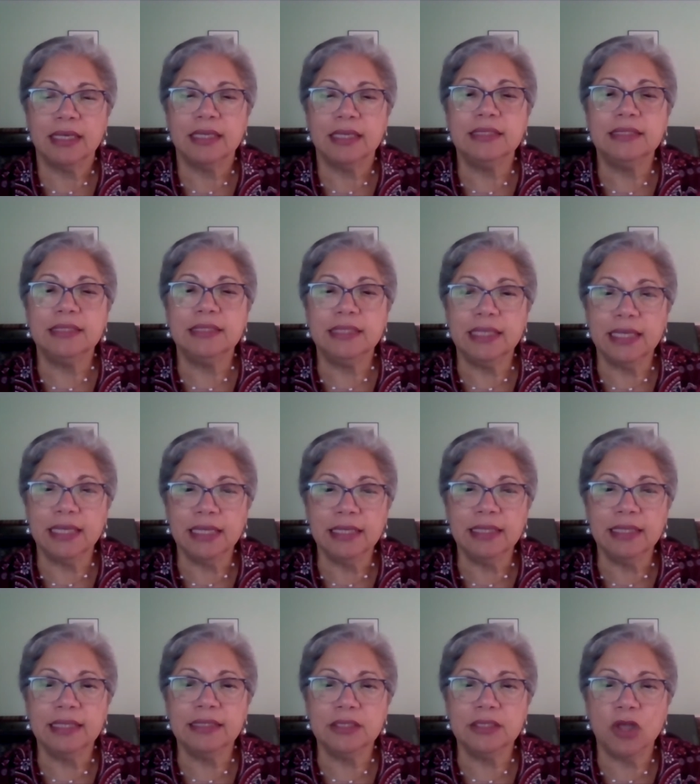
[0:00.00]
Still,
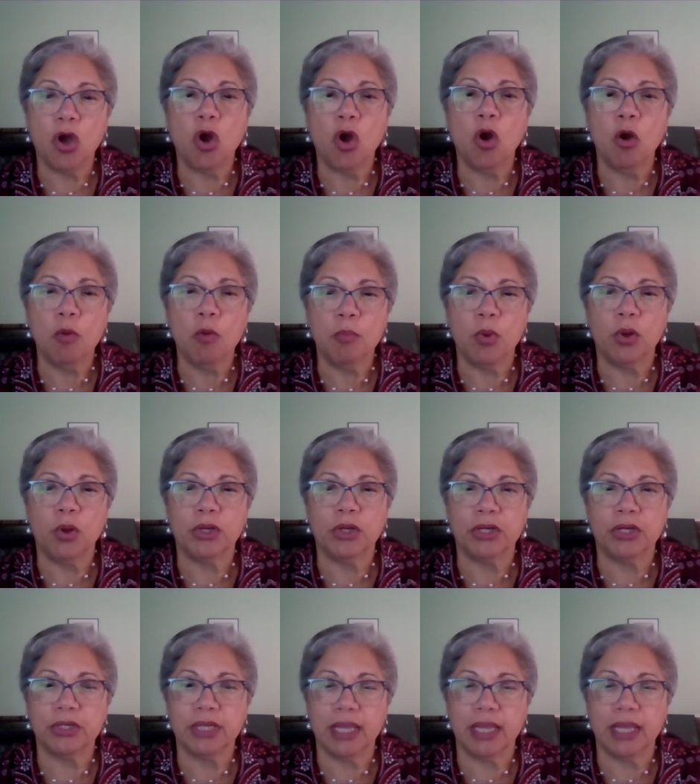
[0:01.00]
this homeowner